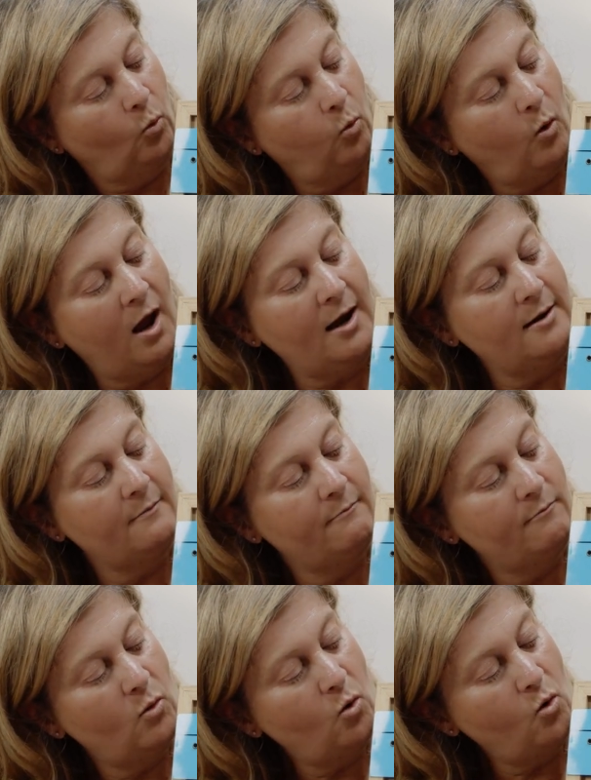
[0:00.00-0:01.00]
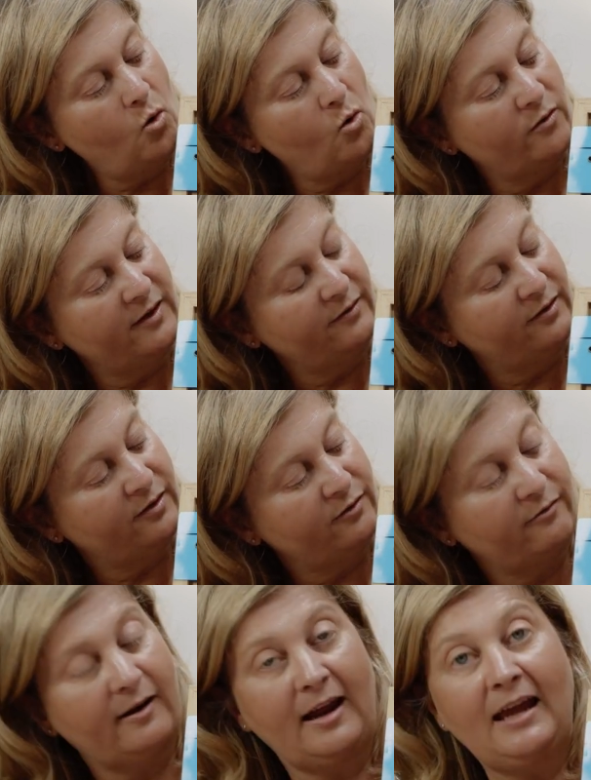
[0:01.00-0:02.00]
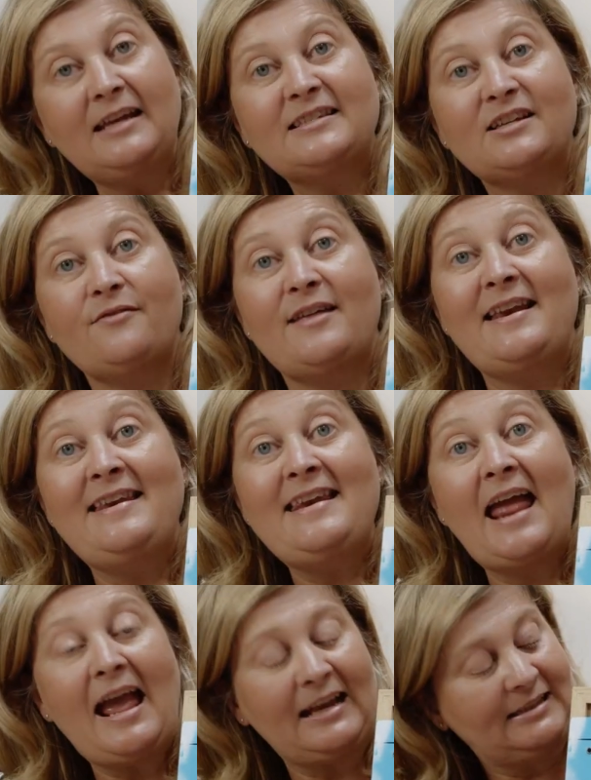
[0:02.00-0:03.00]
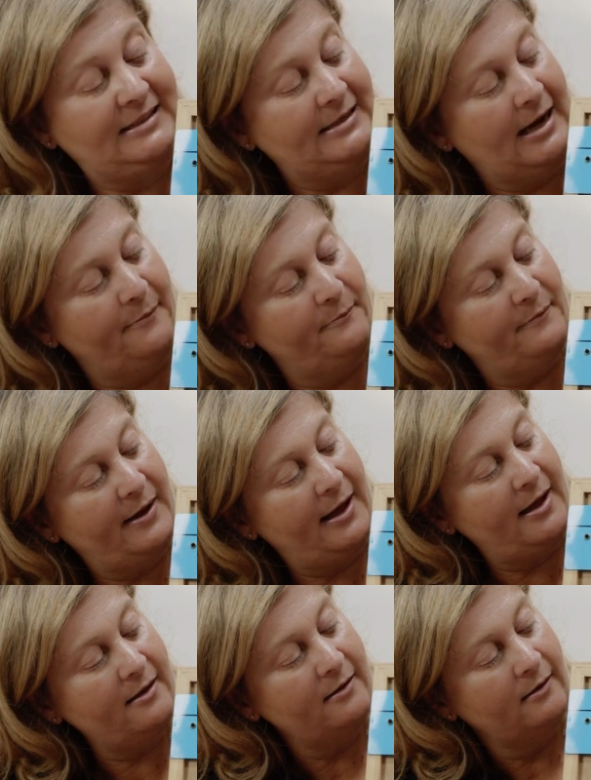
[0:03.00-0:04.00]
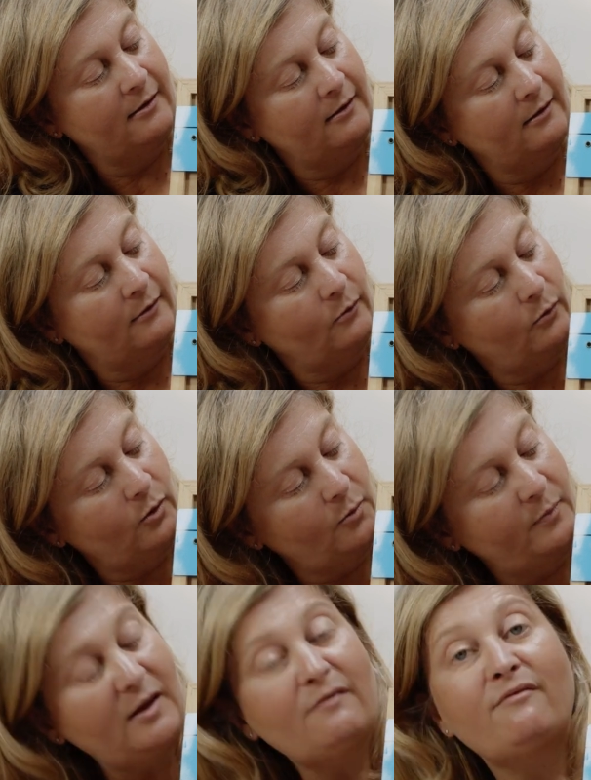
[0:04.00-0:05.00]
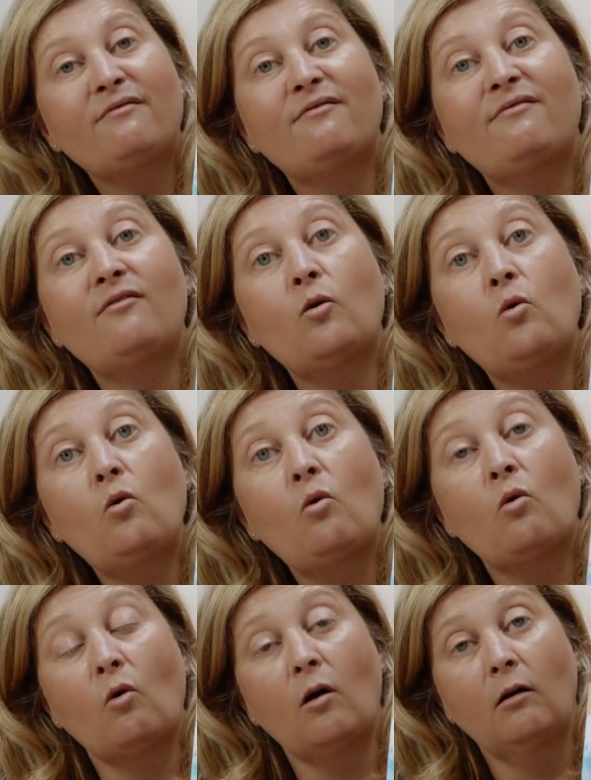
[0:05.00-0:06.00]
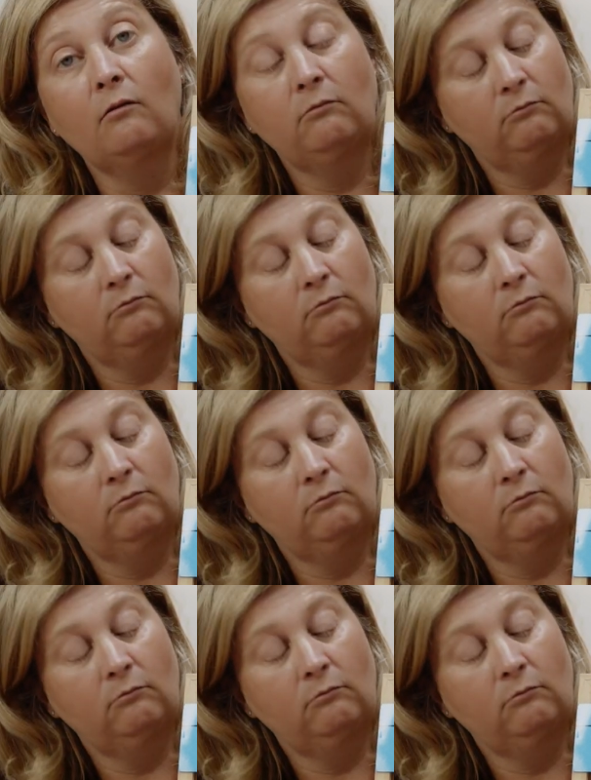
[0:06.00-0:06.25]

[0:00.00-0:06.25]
1 more than 3, so the next number will be 4.